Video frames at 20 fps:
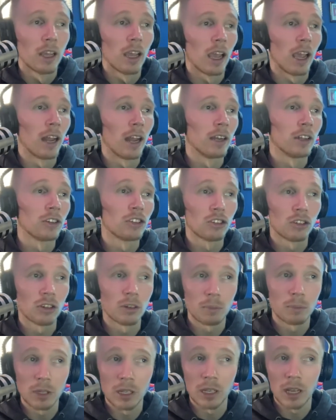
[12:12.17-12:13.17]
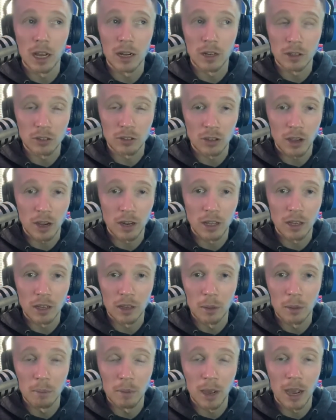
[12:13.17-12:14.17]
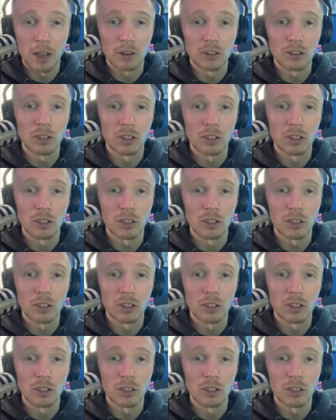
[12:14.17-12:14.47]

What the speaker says: And it should be an exciting match.